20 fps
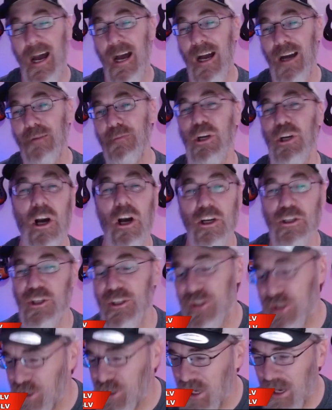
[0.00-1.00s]
I'm Josh,
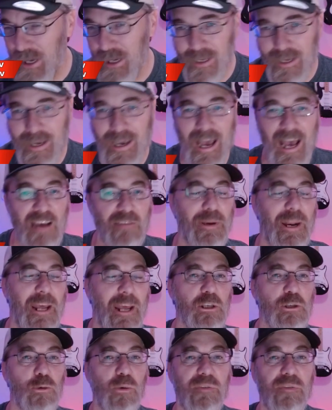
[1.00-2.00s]
and today I've been
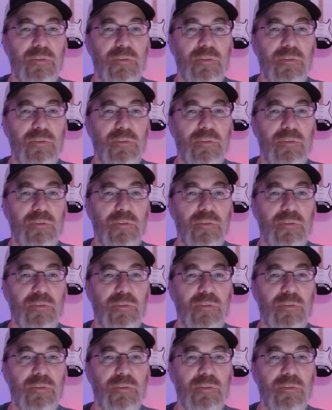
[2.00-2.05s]
asked to